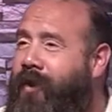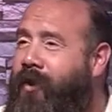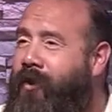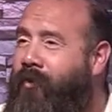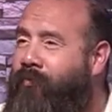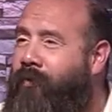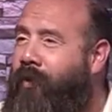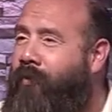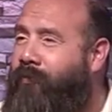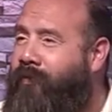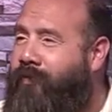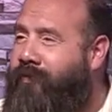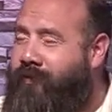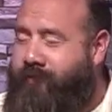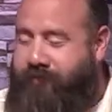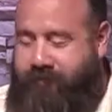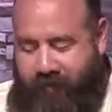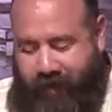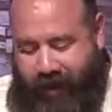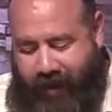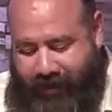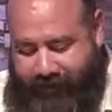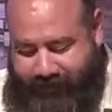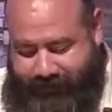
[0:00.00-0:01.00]
What were the
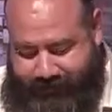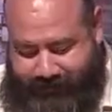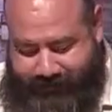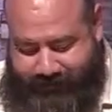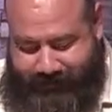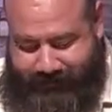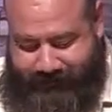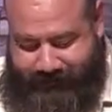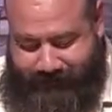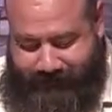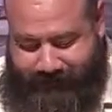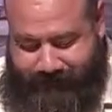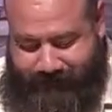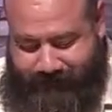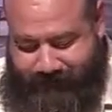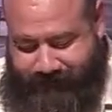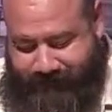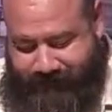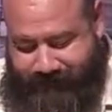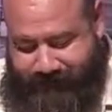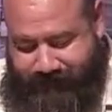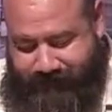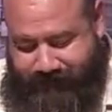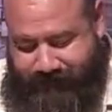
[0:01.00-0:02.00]
thoughts?
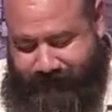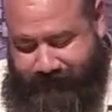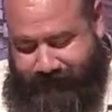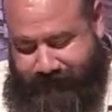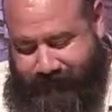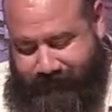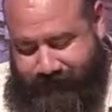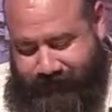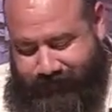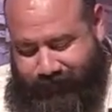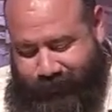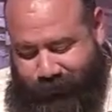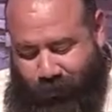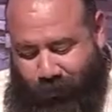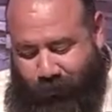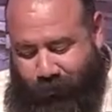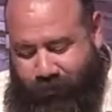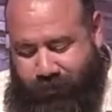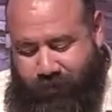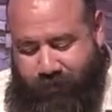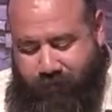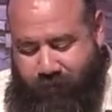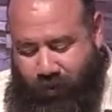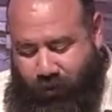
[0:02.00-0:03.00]
What
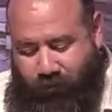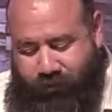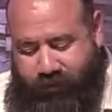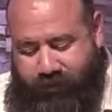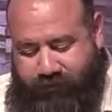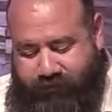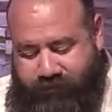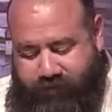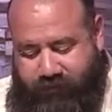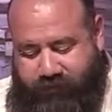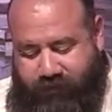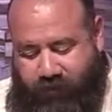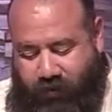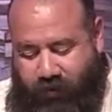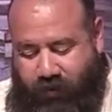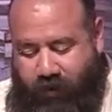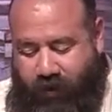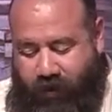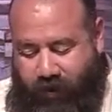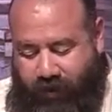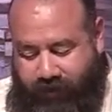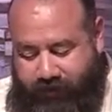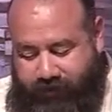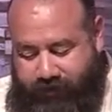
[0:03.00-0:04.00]
were the motives of your
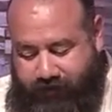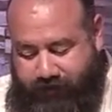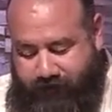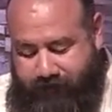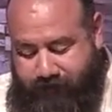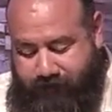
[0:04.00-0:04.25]
heart?